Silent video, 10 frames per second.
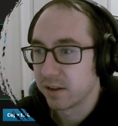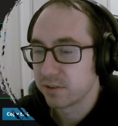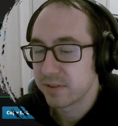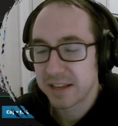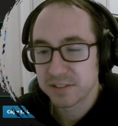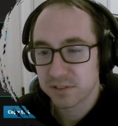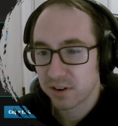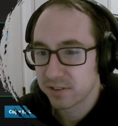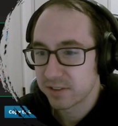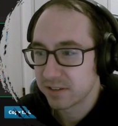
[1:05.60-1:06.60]
haste
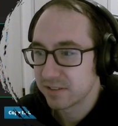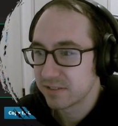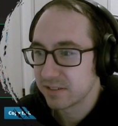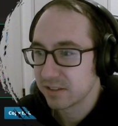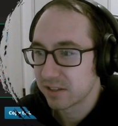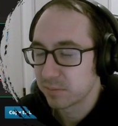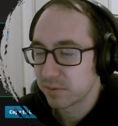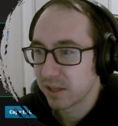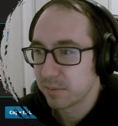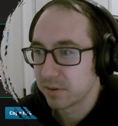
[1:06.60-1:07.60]
card that didn't see a lot of
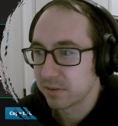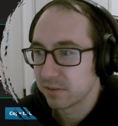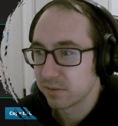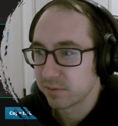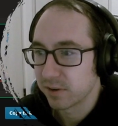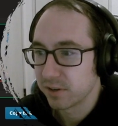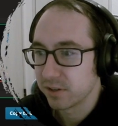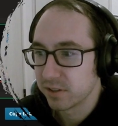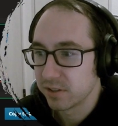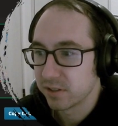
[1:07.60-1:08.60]
play but was very
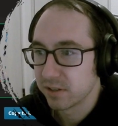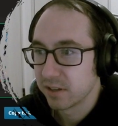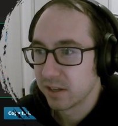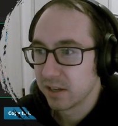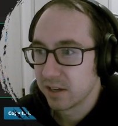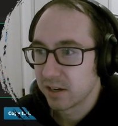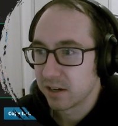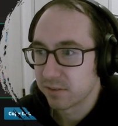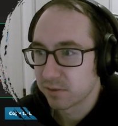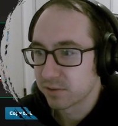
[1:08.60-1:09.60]
good.
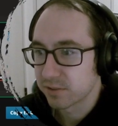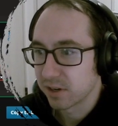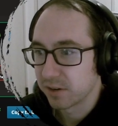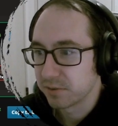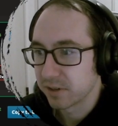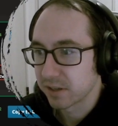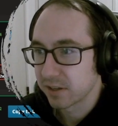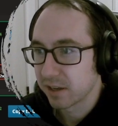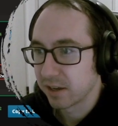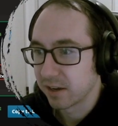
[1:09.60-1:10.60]
Of course, Godric.
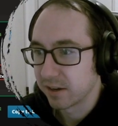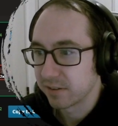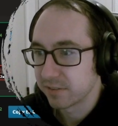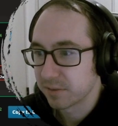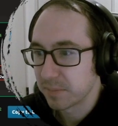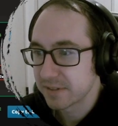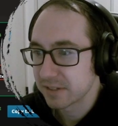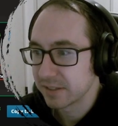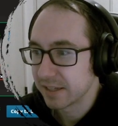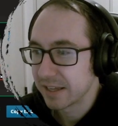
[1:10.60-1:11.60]
So
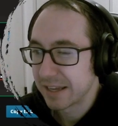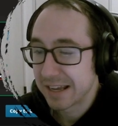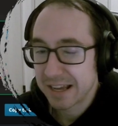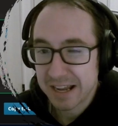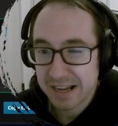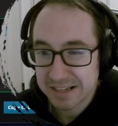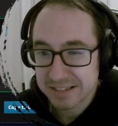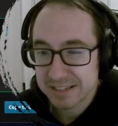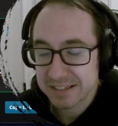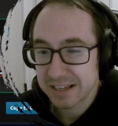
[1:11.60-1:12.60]
basically,
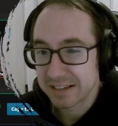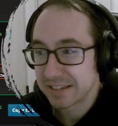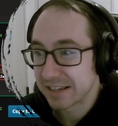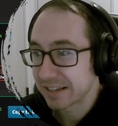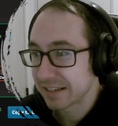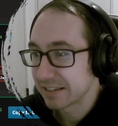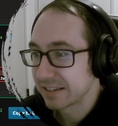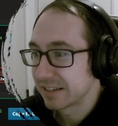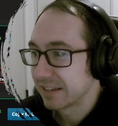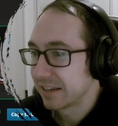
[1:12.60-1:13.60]
haste.deck
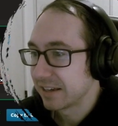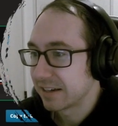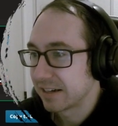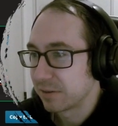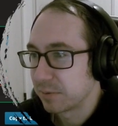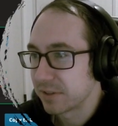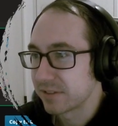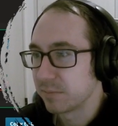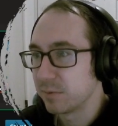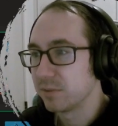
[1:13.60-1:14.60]
with
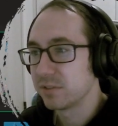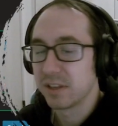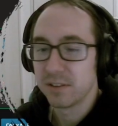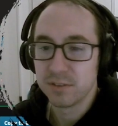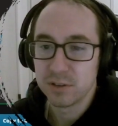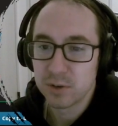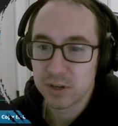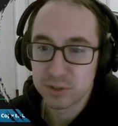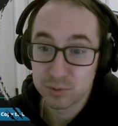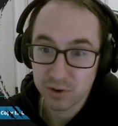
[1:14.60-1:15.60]
Samut to give you
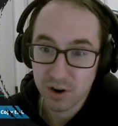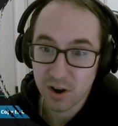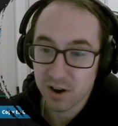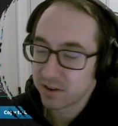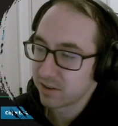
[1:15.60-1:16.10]
draw.